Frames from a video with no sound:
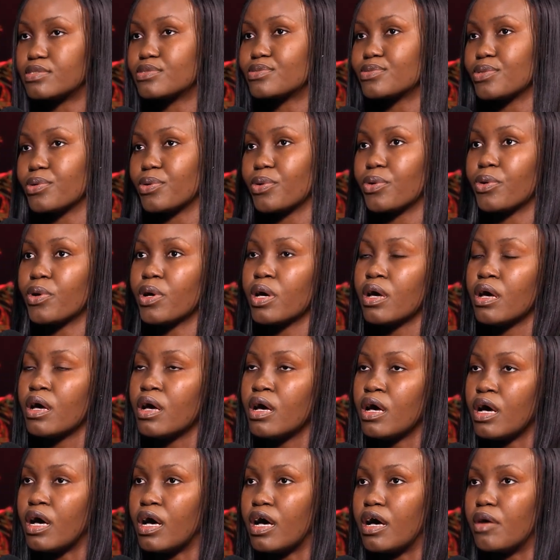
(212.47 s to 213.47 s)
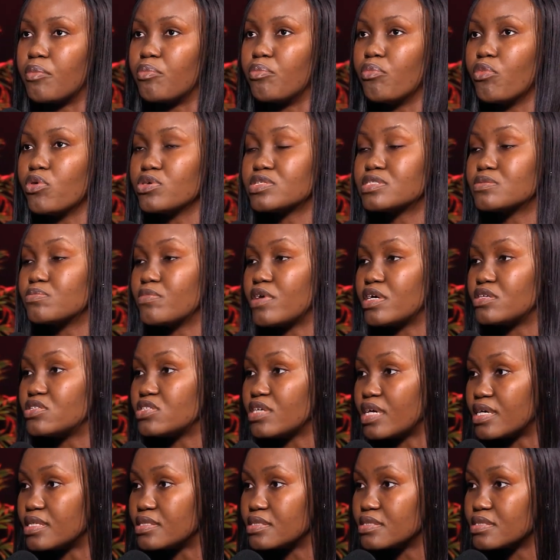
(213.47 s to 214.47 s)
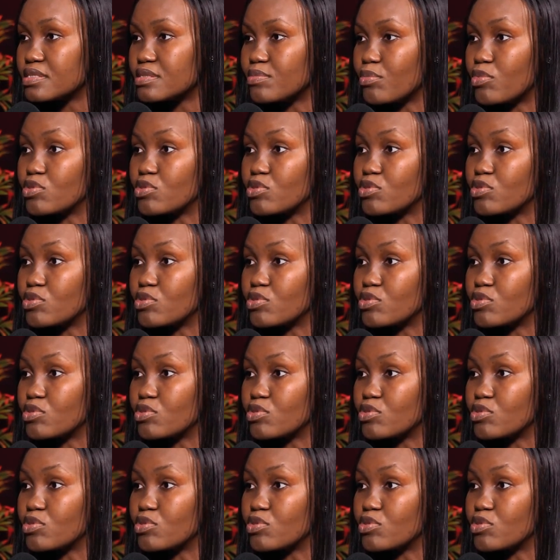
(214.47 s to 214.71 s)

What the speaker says: So most merchants,